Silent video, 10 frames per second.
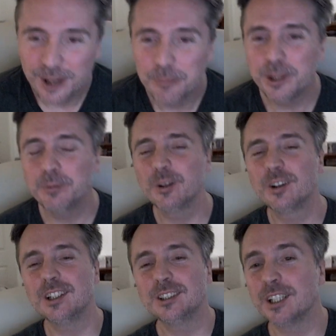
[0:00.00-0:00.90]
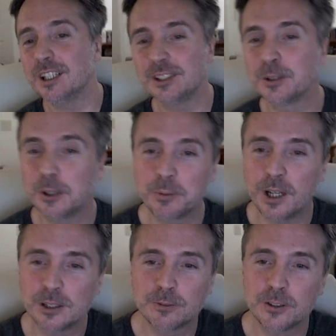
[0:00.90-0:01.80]
people are going to try to stir up
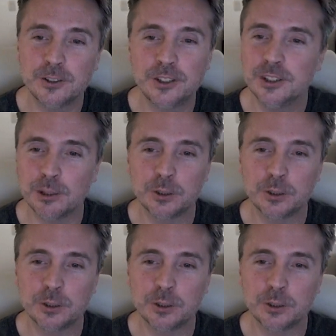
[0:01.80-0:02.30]
controversies.